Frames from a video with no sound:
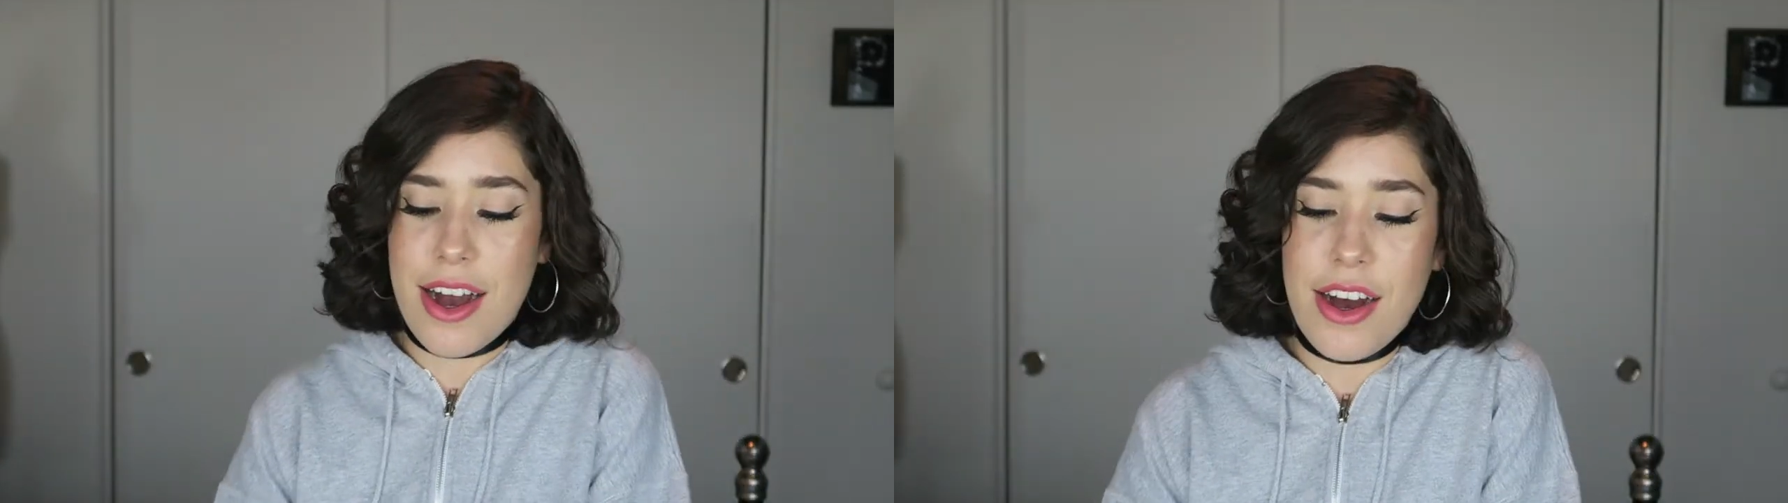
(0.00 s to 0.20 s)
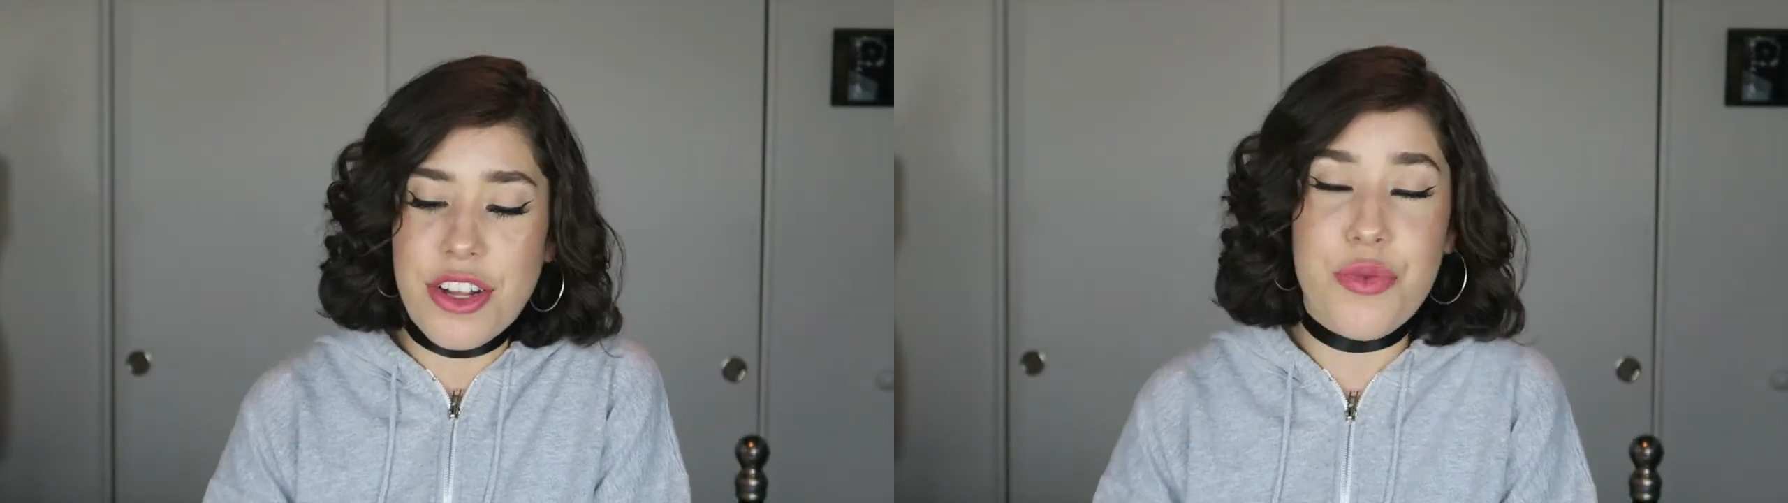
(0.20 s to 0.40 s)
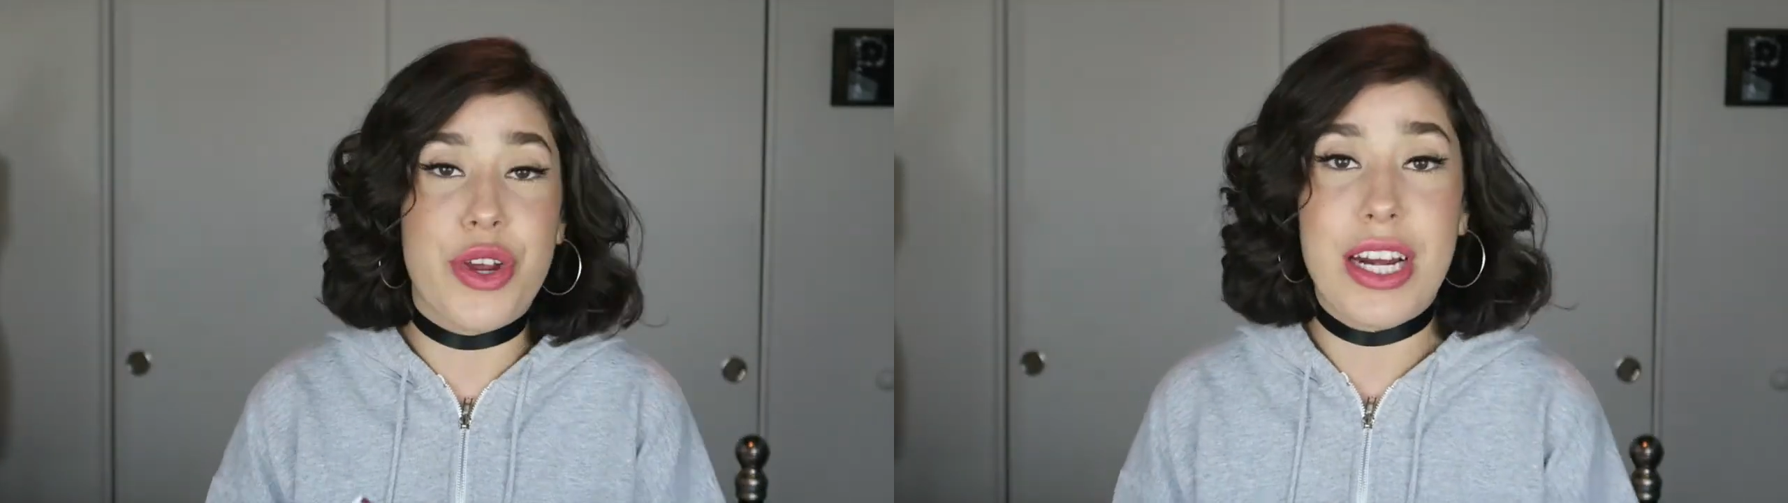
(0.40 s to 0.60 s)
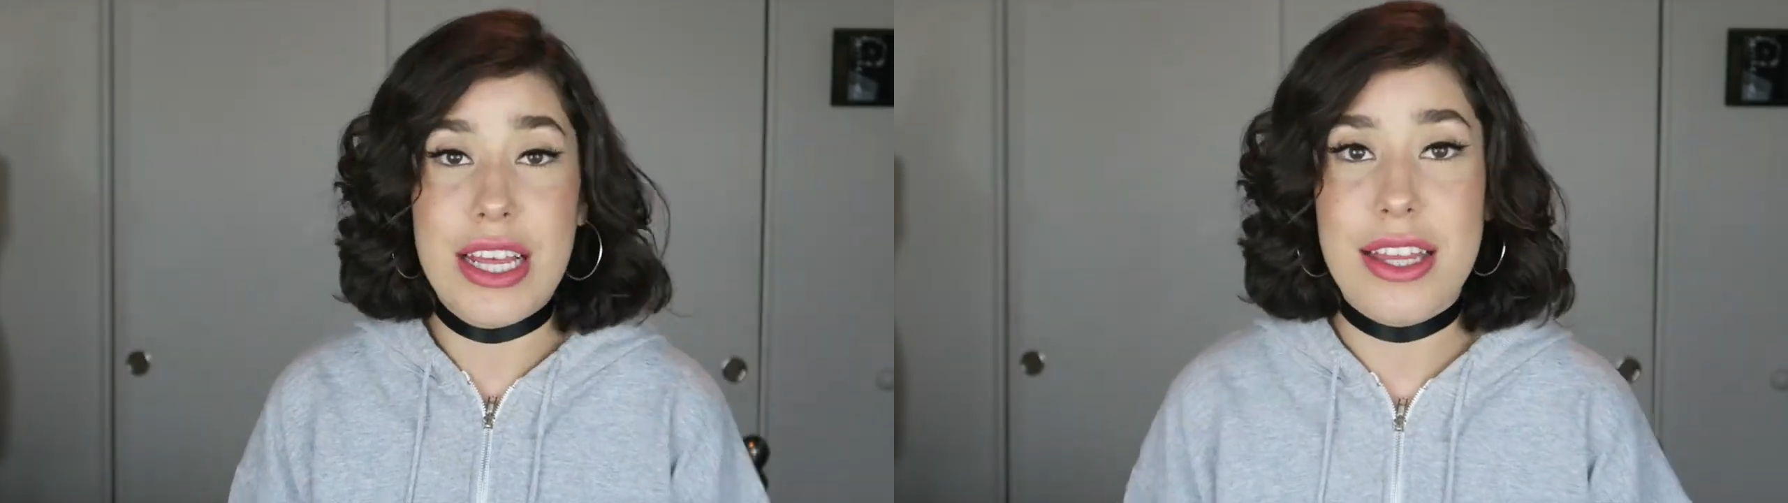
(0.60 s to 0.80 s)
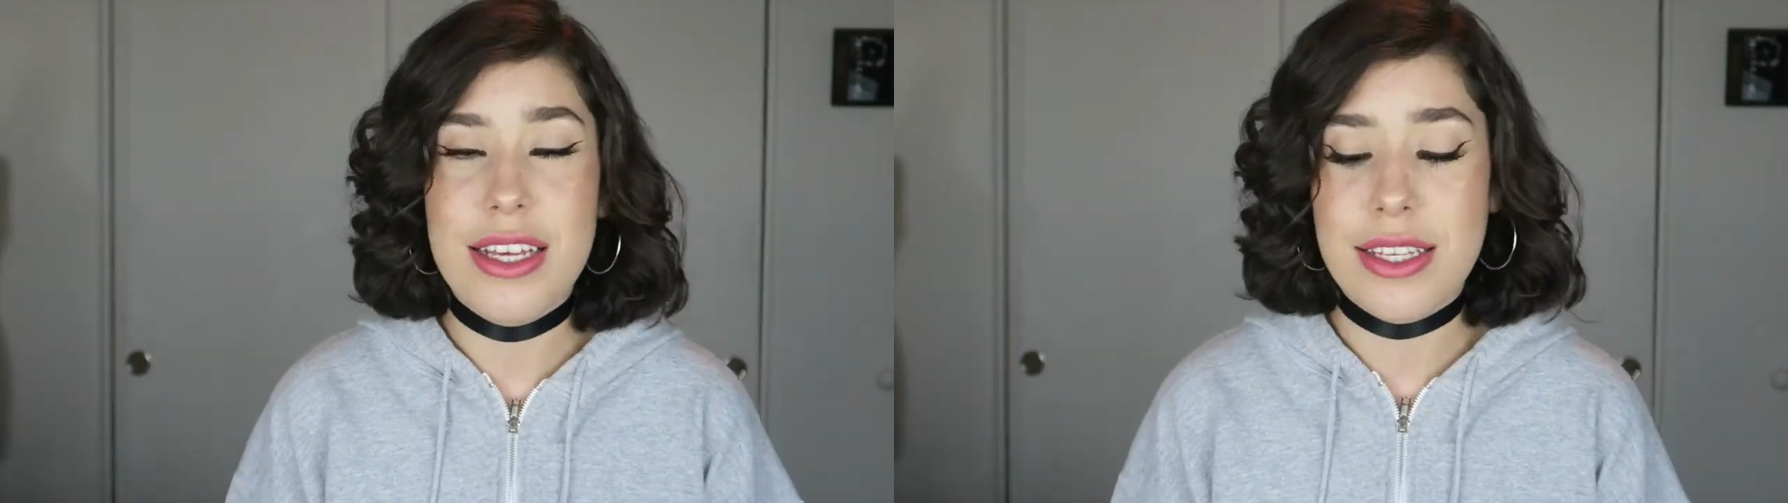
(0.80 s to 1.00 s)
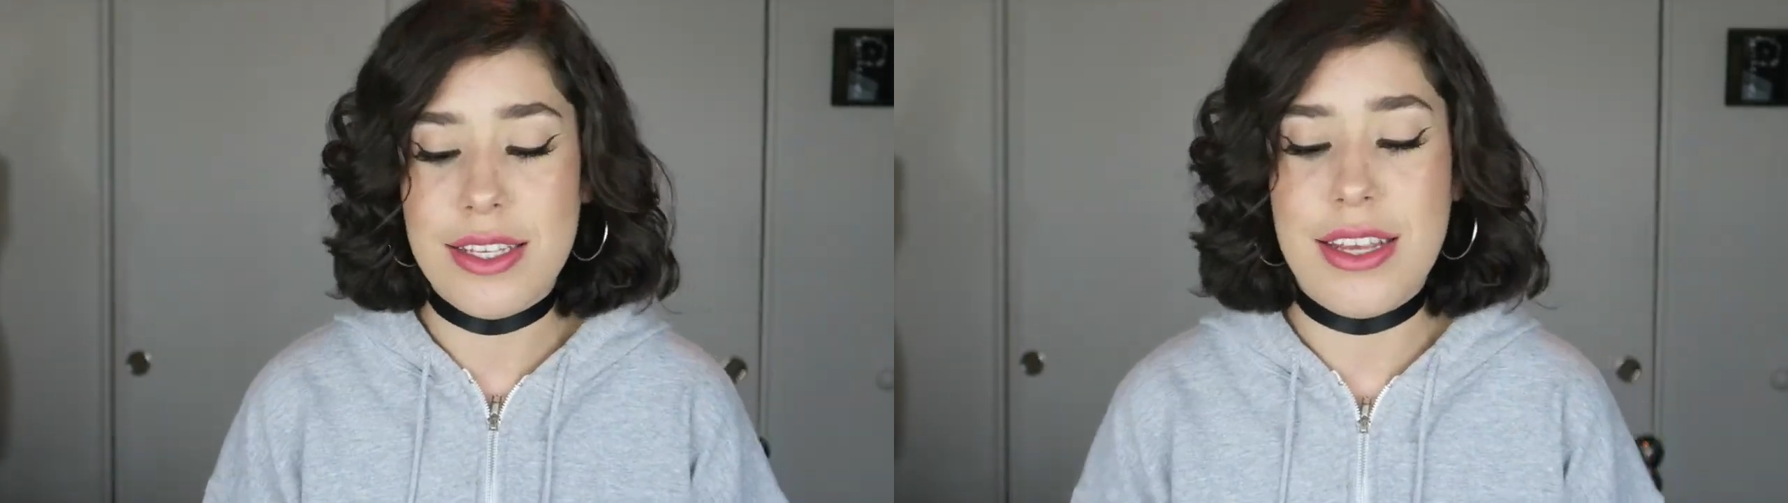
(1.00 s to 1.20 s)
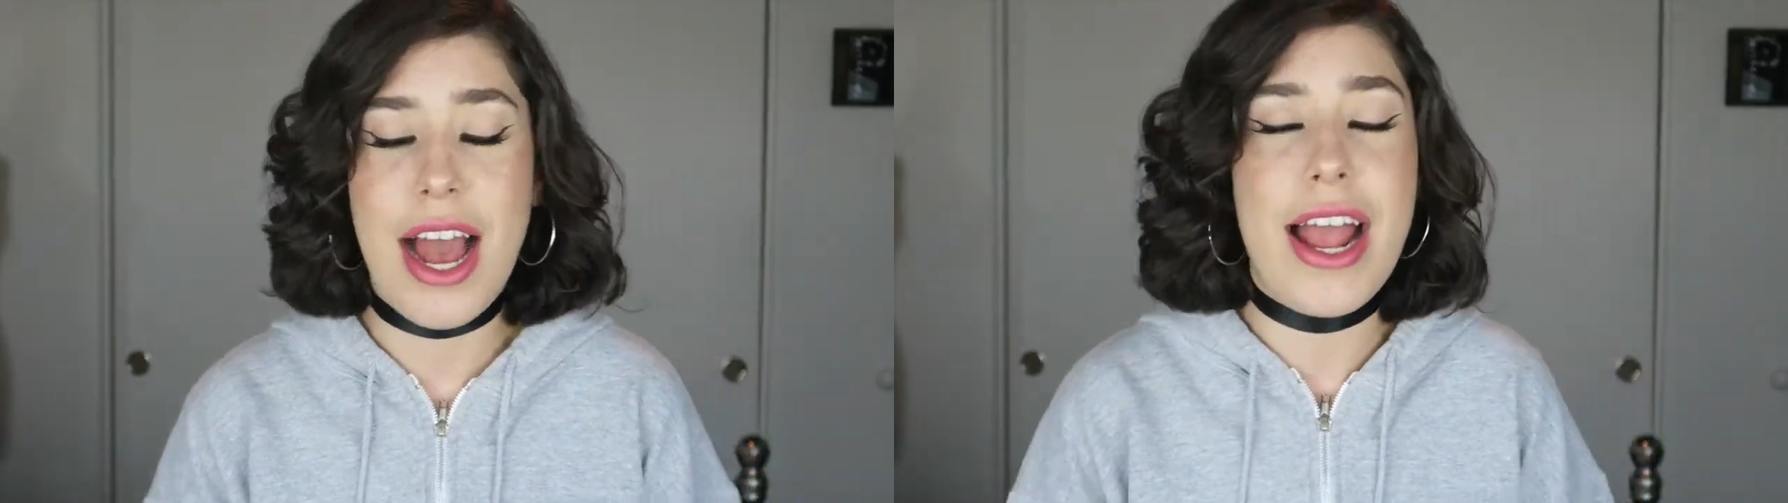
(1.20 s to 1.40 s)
on reading this.